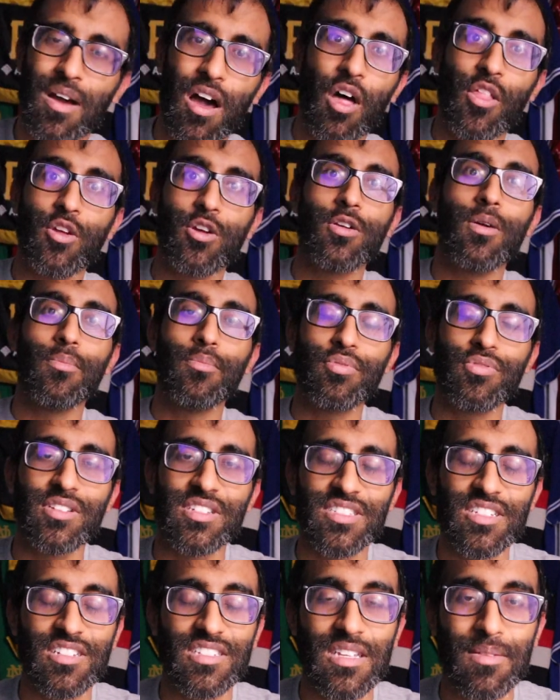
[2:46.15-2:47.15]
other
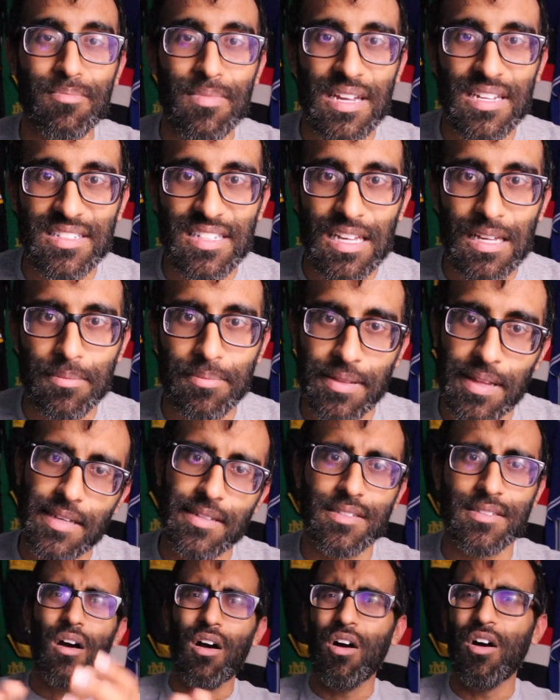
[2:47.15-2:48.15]
pre-sales that may take place.